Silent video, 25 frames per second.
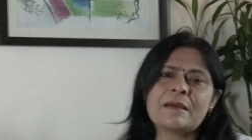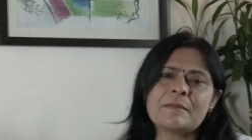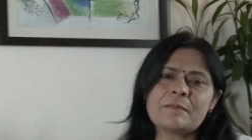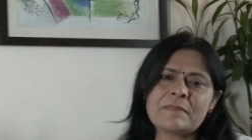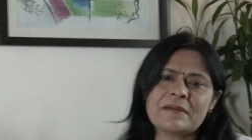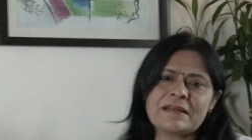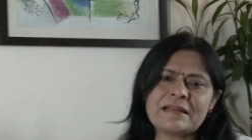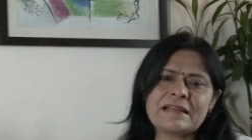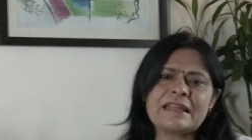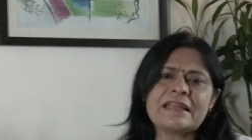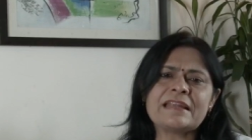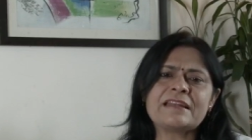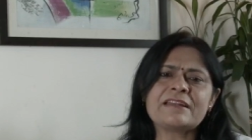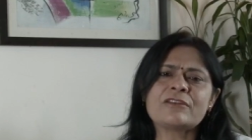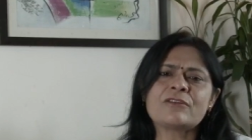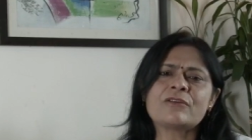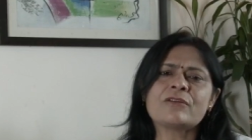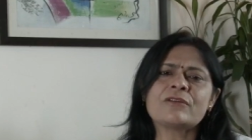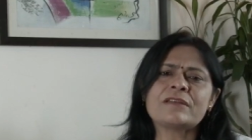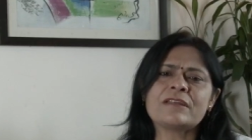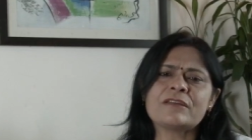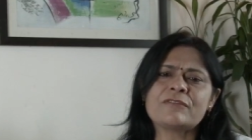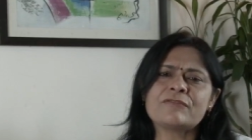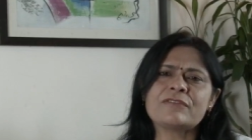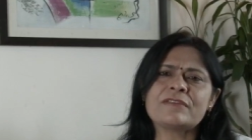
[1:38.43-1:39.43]
But later
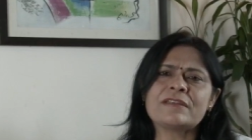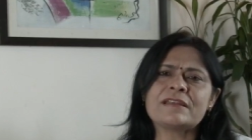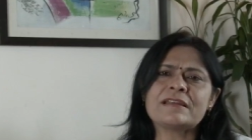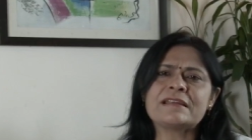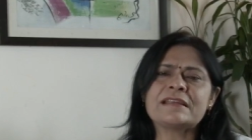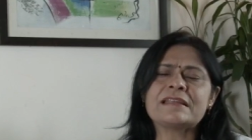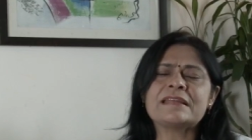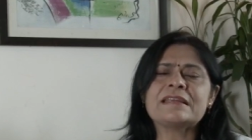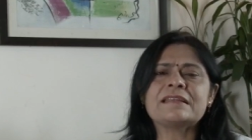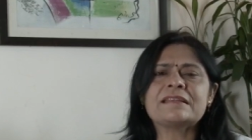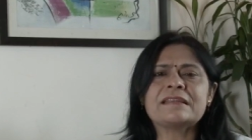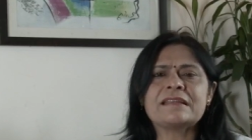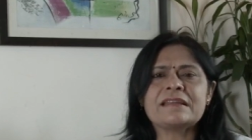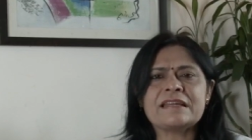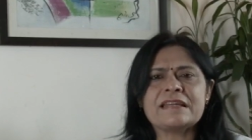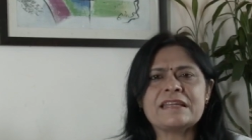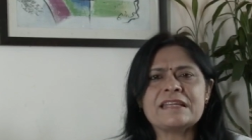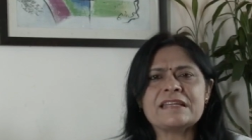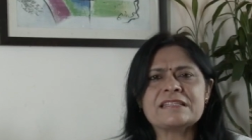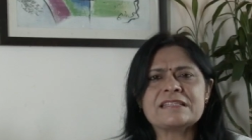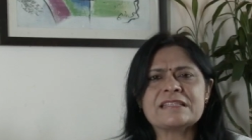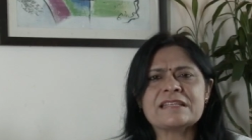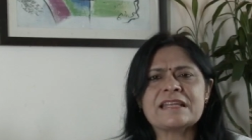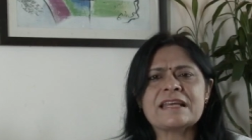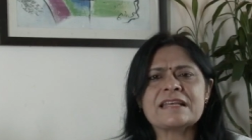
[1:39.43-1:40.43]
on, definitely the
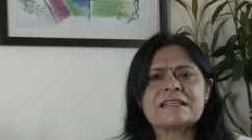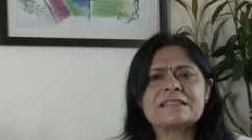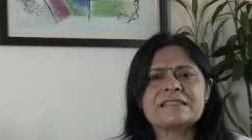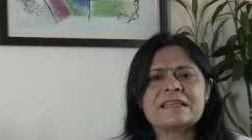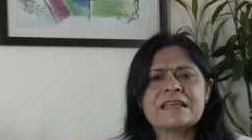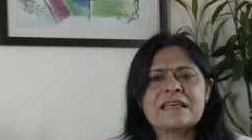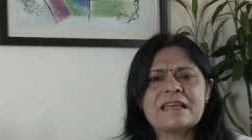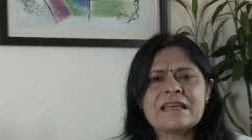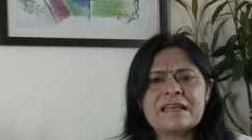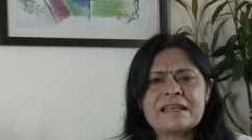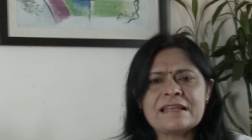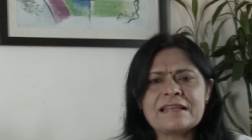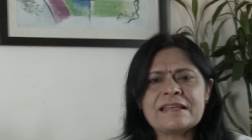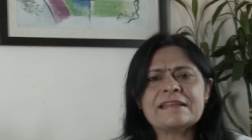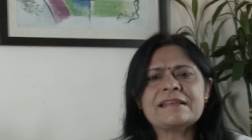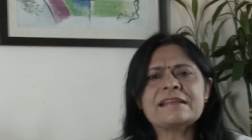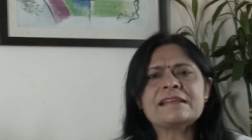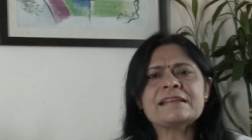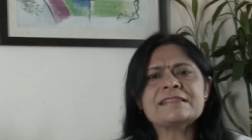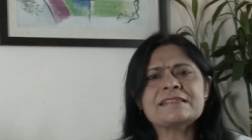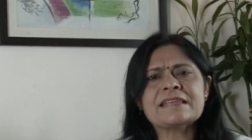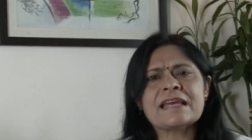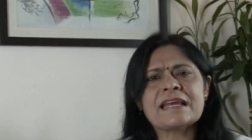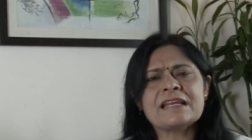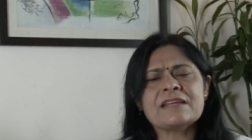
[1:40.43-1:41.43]
radiation has
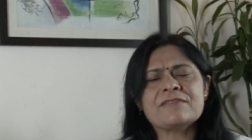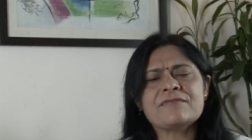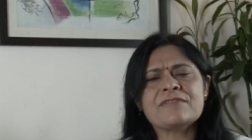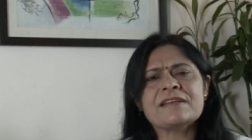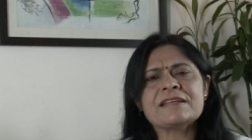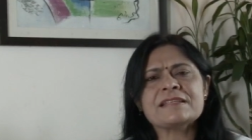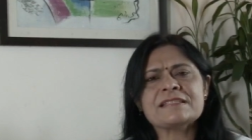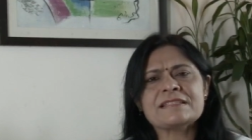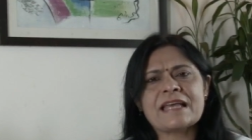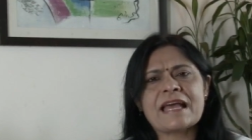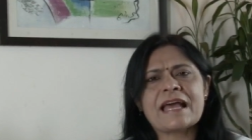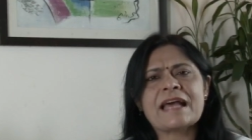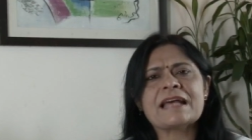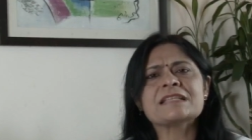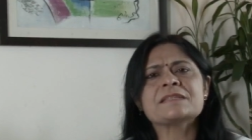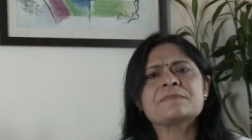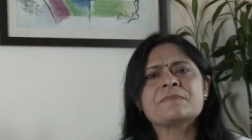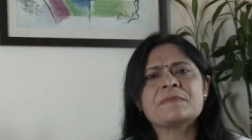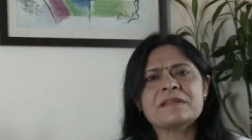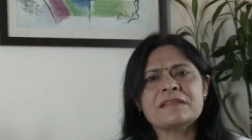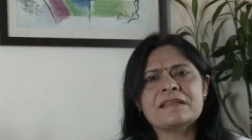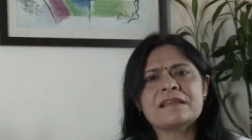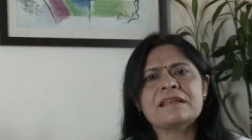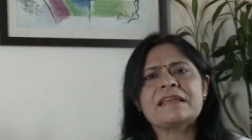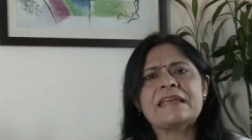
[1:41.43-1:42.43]
little side effects as
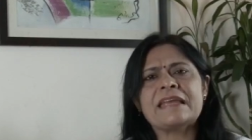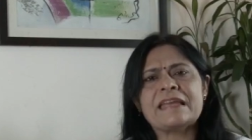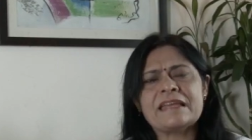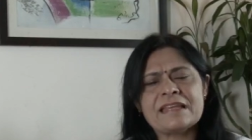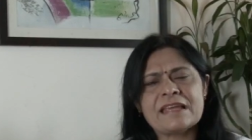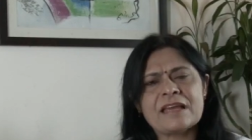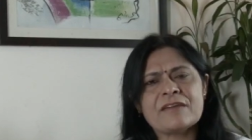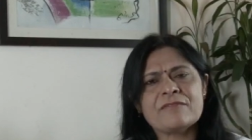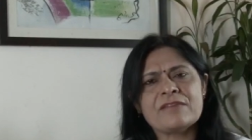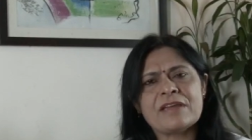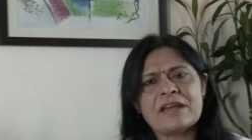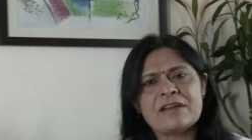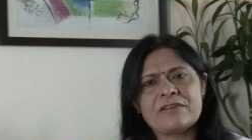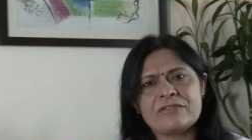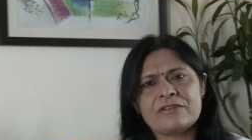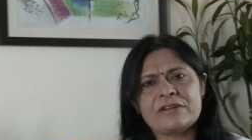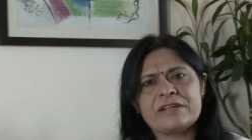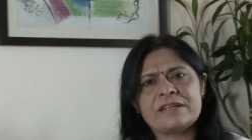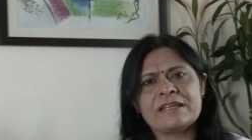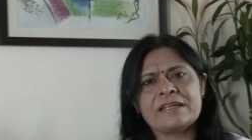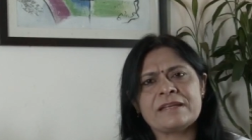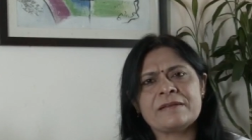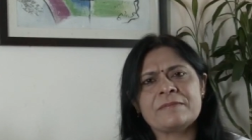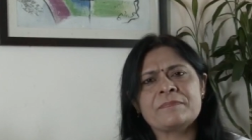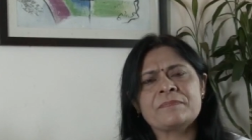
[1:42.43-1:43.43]
per the area we are
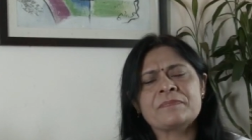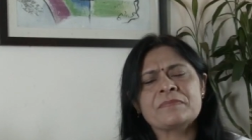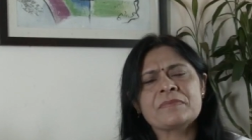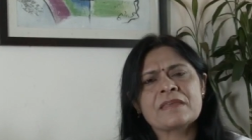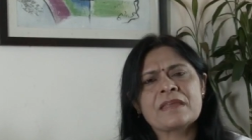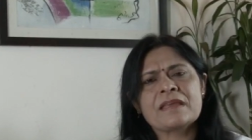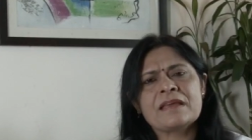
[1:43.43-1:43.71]
treating.